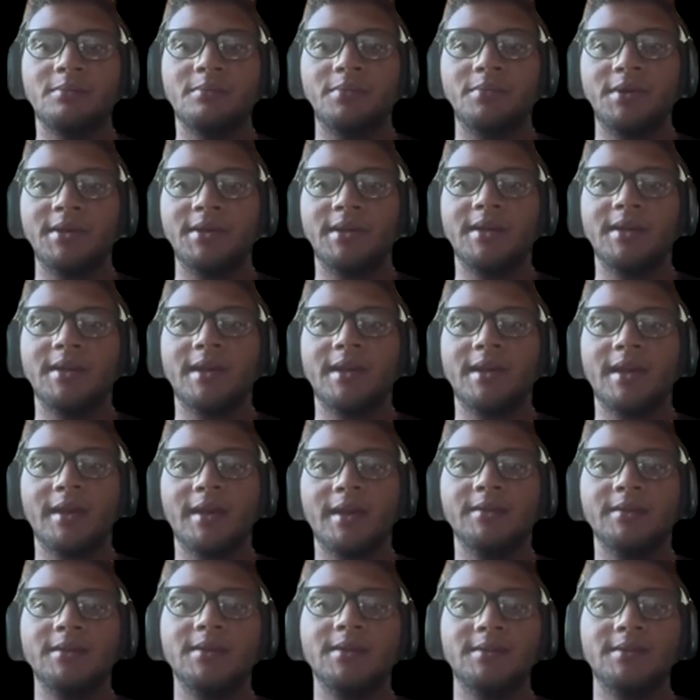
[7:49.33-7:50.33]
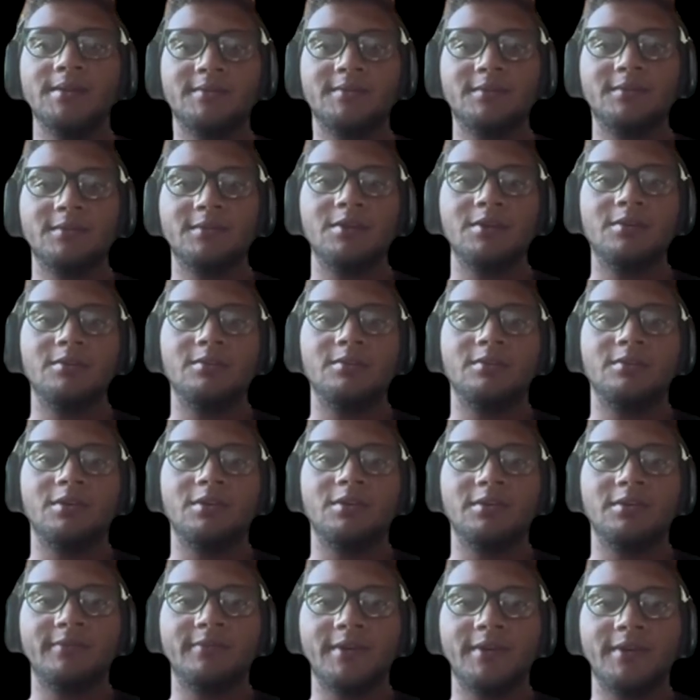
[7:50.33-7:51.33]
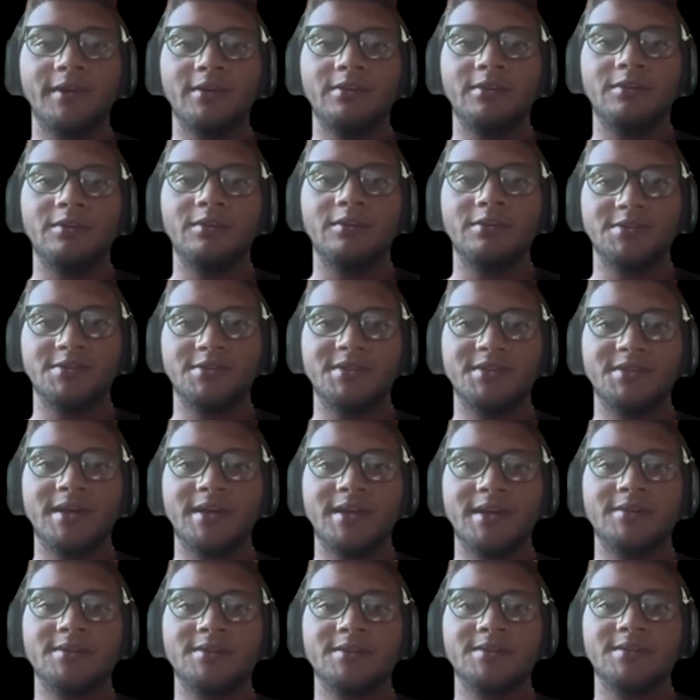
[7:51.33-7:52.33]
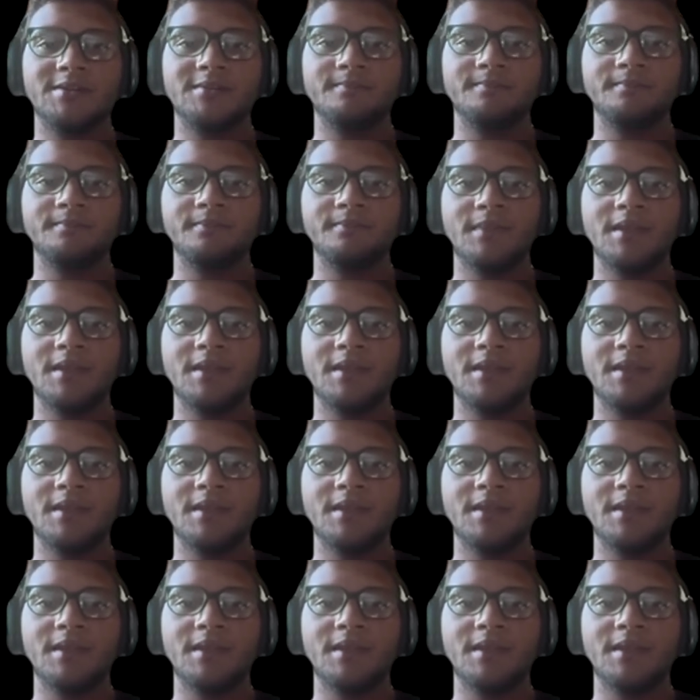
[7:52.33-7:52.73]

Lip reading: but it can get slow on very large texts.